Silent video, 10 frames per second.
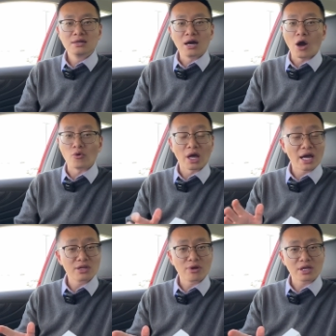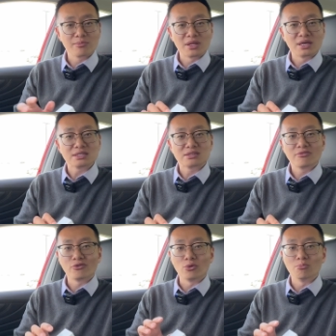I would highly recommend this
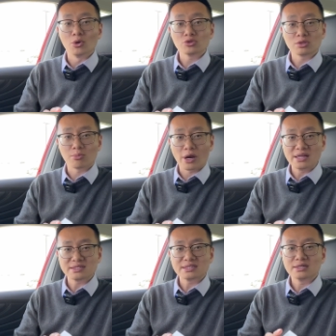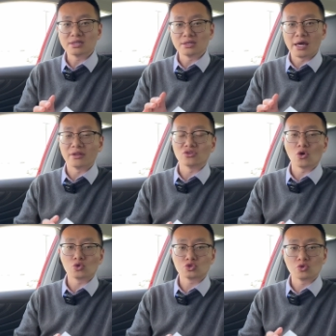for most brands and
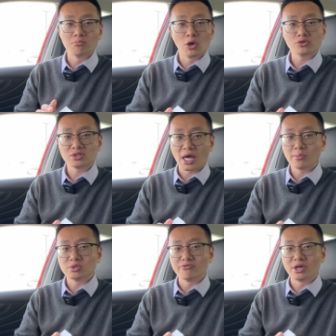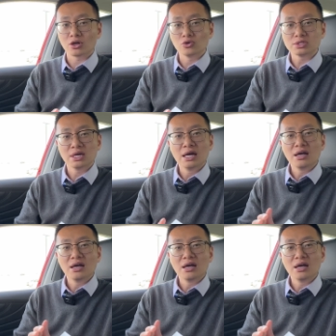also most MG vehicles.